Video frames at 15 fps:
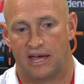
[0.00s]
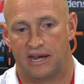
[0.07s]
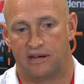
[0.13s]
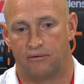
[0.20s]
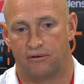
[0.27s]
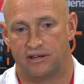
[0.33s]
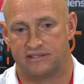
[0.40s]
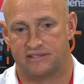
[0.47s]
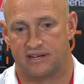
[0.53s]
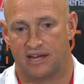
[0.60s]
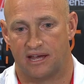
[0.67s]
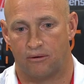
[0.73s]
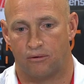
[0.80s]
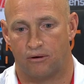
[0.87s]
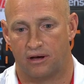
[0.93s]
any reason
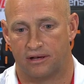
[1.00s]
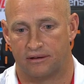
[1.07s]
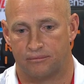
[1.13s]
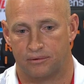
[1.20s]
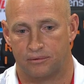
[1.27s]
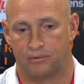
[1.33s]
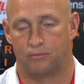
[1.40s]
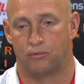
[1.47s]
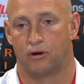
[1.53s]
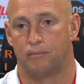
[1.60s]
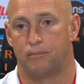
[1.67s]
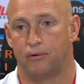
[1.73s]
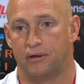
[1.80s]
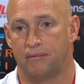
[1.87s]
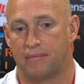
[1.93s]
now why we would want
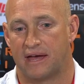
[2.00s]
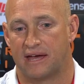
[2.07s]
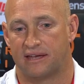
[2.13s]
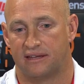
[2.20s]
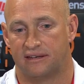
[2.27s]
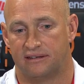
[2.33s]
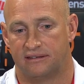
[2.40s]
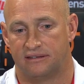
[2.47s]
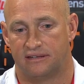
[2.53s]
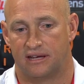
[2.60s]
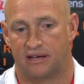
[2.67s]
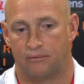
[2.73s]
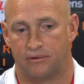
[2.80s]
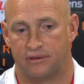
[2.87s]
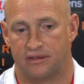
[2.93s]
to put him back, and
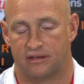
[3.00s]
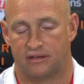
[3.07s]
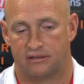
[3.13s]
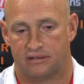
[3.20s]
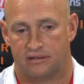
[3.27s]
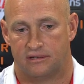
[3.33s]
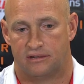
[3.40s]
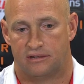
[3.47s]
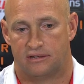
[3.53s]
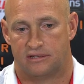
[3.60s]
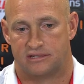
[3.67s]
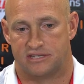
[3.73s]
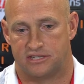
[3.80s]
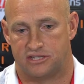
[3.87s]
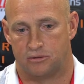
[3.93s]
you know, with the
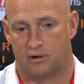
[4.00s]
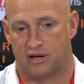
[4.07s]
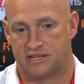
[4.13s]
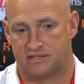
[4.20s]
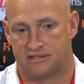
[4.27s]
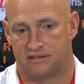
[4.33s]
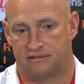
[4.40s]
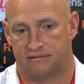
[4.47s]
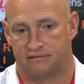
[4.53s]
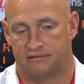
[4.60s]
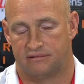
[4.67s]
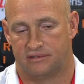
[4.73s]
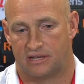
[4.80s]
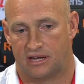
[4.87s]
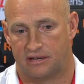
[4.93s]
situation and
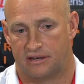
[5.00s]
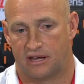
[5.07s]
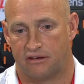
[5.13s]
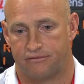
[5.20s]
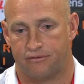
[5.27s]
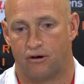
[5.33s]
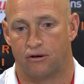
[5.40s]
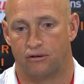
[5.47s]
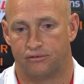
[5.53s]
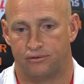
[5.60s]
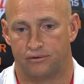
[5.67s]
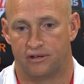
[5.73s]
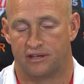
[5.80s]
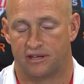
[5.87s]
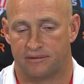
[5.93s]
you know, no finals
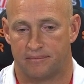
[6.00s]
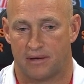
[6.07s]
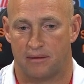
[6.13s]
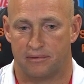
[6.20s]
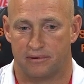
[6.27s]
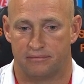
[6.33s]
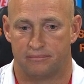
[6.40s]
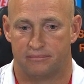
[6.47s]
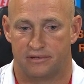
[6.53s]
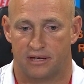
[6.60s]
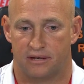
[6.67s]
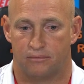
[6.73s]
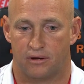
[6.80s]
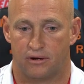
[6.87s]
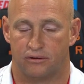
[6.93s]
footy. There's maybe
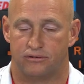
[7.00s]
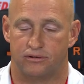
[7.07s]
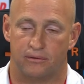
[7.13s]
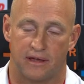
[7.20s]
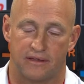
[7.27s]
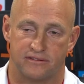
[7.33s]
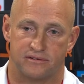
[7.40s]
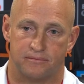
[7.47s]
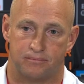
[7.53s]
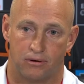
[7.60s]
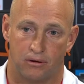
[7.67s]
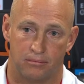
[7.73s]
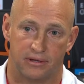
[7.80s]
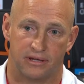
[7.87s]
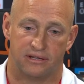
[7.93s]
you know, one or two others that
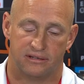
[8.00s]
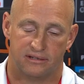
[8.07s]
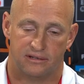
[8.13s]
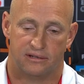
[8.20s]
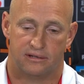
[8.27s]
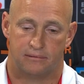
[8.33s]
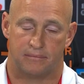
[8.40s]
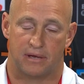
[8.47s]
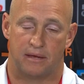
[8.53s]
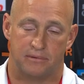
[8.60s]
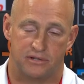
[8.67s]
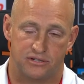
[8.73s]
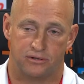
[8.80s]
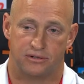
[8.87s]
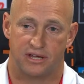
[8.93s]
probably
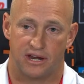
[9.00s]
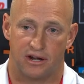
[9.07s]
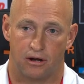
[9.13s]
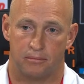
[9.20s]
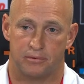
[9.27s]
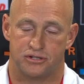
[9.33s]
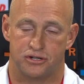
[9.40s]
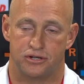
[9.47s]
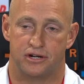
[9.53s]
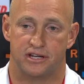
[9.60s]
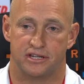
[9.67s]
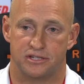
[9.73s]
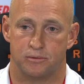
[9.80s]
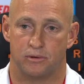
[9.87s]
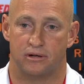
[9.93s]
maybe should get an
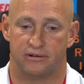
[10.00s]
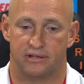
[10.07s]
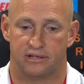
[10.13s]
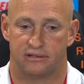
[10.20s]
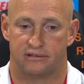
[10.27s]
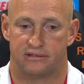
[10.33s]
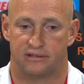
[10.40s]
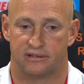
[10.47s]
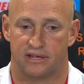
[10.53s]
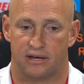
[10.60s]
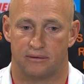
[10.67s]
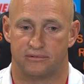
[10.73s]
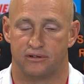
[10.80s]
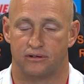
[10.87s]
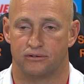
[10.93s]
opportunity as well to, to
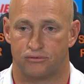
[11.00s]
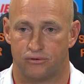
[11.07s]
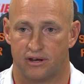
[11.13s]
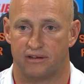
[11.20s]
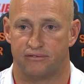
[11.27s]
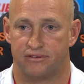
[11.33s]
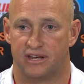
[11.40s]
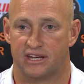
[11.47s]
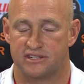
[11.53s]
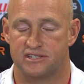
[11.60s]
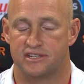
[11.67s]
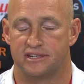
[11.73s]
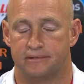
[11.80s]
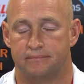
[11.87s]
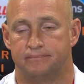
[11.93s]
get themselves ready for
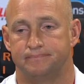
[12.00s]
next year.